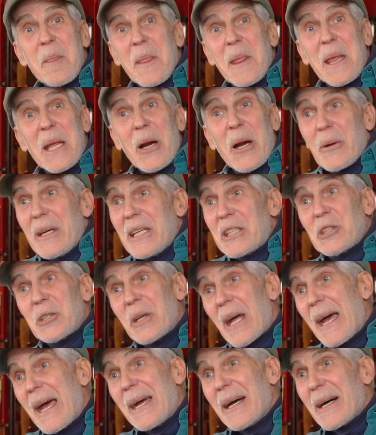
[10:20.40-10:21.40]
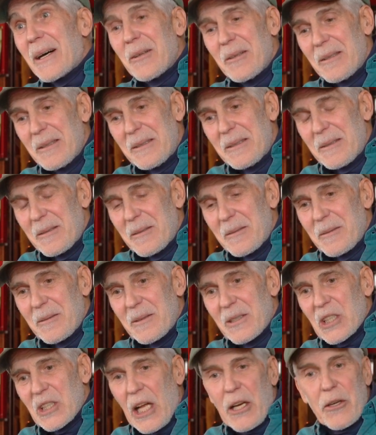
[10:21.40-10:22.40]
You know, each day I'll
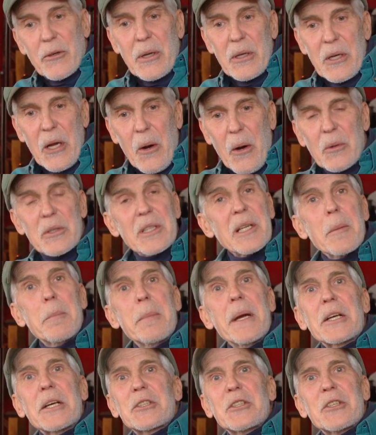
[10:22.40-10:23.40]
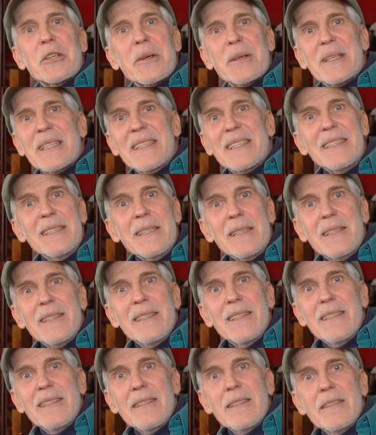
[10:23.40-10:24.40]
send her a note and a picture,
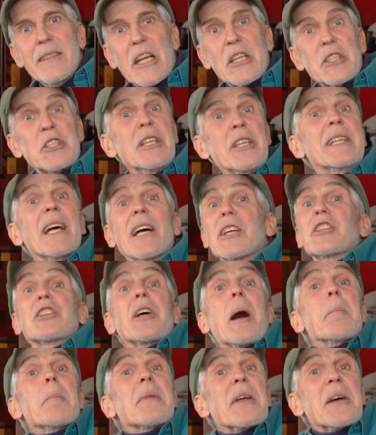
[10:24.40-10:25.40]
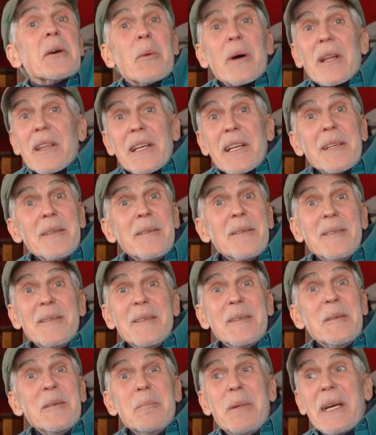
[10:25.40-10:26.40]
and then she does something with it
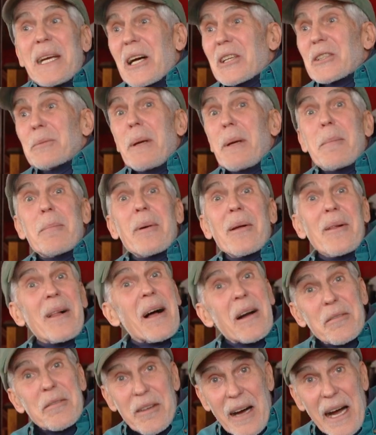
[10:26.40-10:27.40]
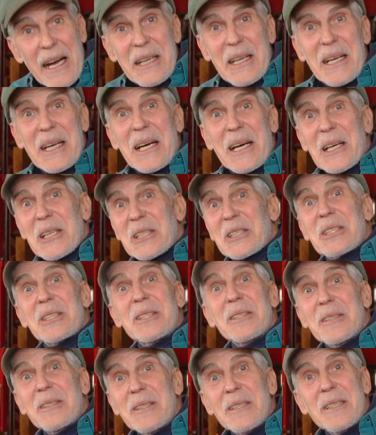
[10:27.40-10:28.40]
because people are finding
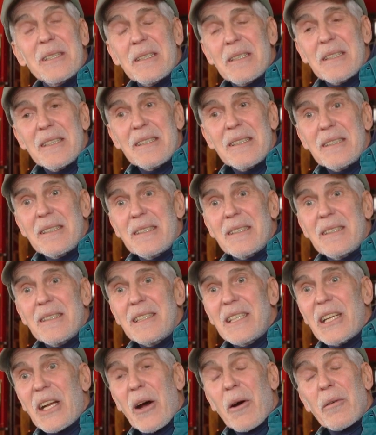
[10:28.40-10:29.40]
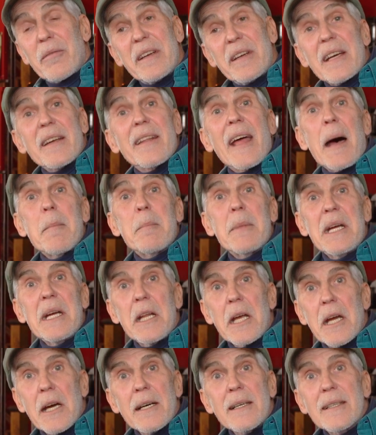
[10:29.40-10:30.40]
us, you know, via that
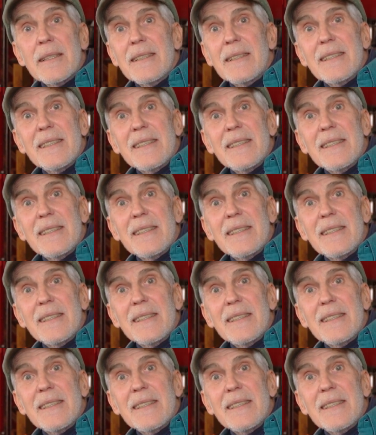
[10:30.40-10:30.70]
media.